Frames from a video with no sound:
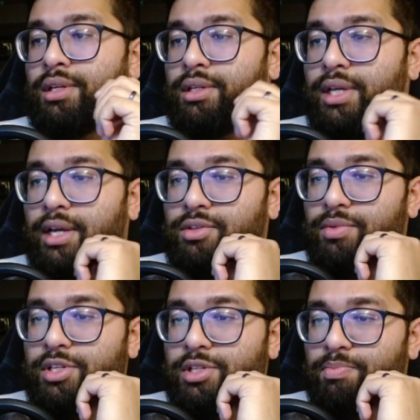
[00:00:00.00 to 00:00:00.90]
yeah, so we
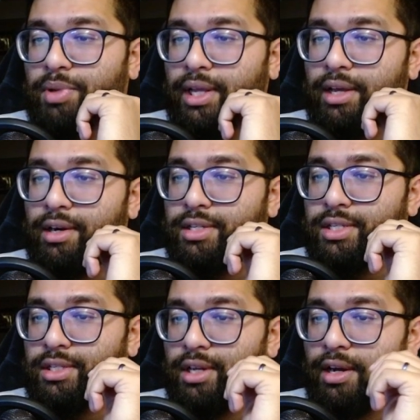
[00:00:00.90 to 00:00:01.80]
just play at our
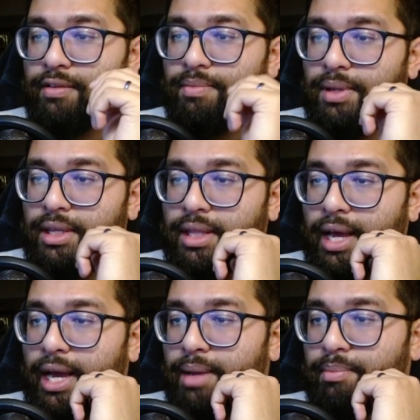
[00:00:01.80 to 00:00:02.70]
stuff, play
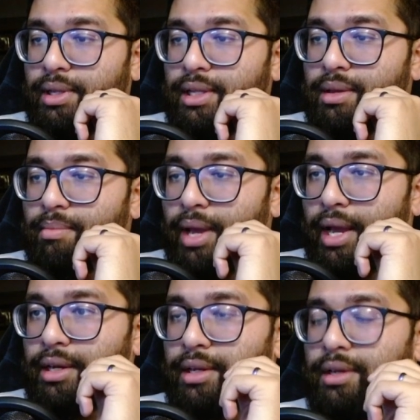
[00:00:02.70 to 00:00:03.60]
that, play the
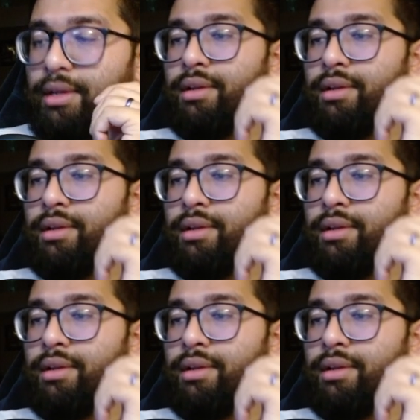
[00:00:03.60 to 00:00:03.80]
Companion.